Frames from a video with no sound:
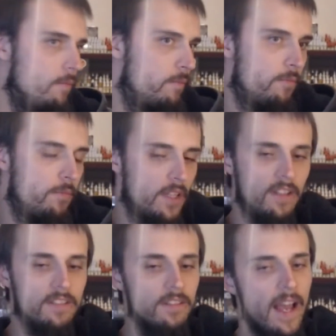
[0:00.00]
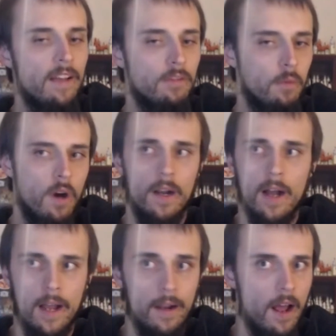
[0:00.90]
But this last one,
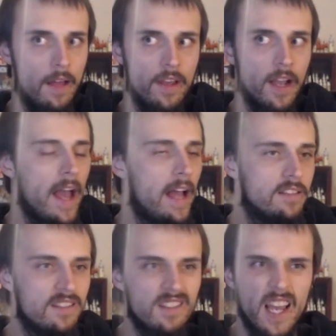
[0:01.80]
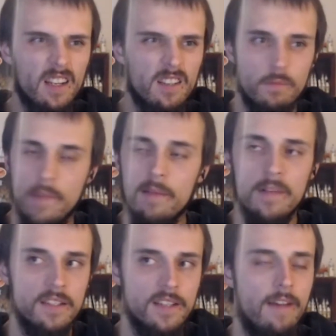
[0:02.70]
I think I had 6,
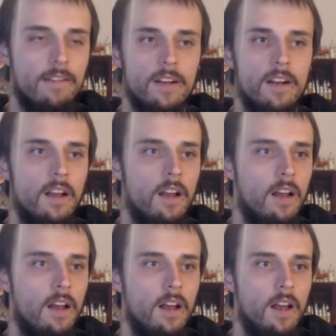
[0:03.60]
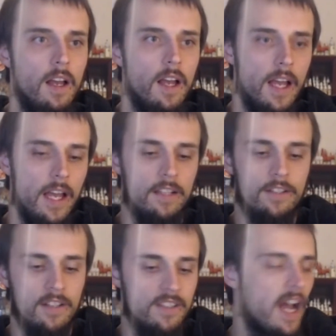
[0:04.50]
maybe 7. It
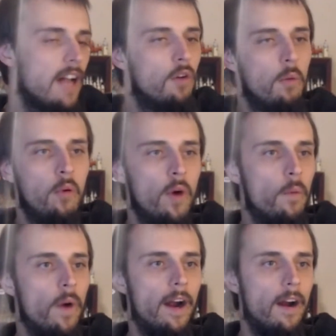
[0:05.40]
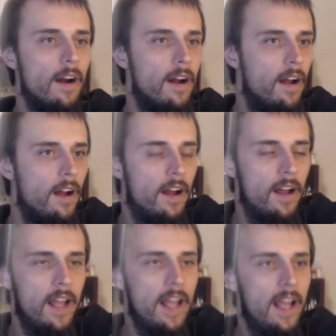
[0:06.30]
just got to a point where
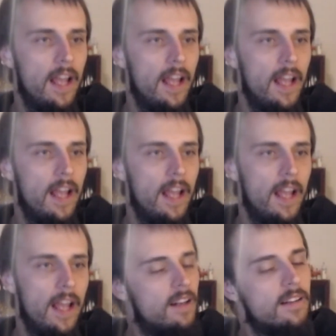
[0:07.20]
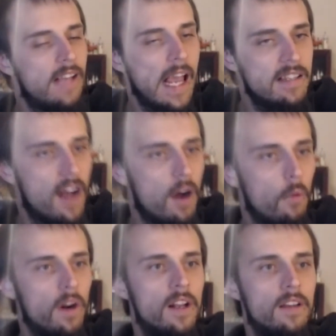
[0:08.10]
it didn't taste
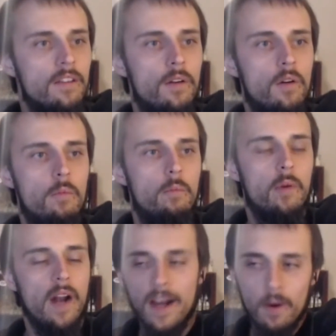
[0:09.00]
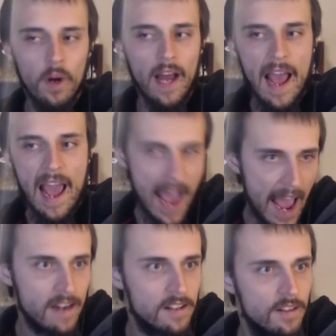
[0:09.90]
how I wanted it to, but I didn't want to
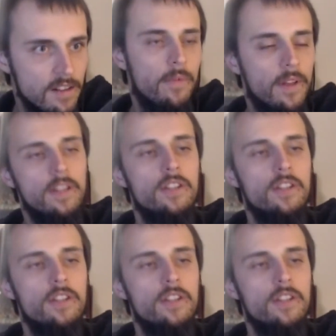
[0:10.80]
add something